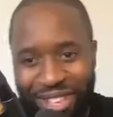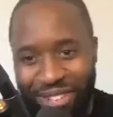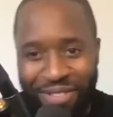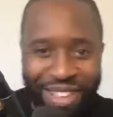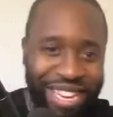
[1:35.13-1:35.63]

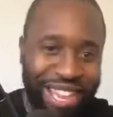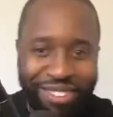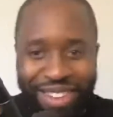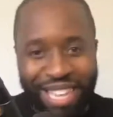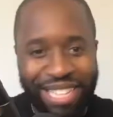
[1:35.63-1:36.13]
Find
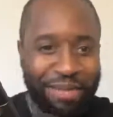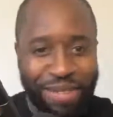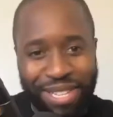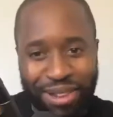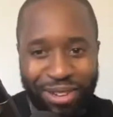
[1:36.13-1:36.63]
out next
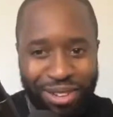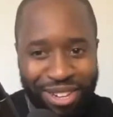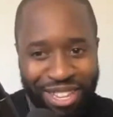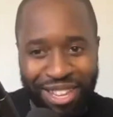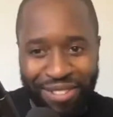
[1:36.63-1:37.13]
episode on
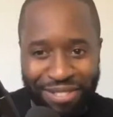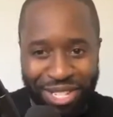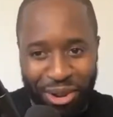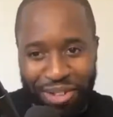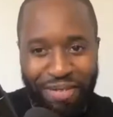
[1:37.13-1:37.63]
The
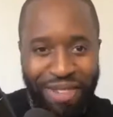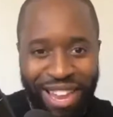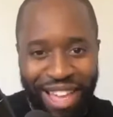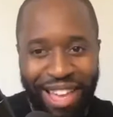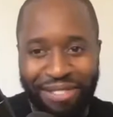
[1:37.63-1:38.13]
Show of My
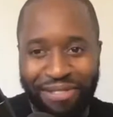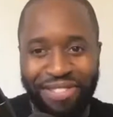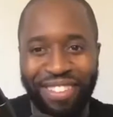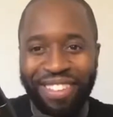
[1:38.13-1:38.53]
Life.